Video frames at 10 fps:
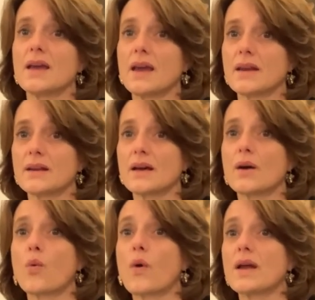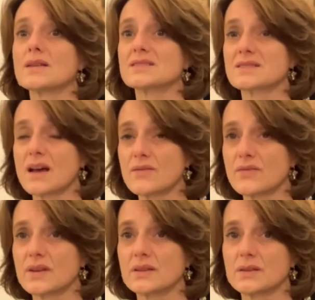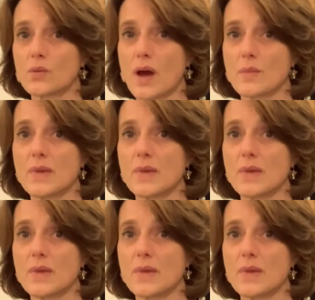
in when surfing the web.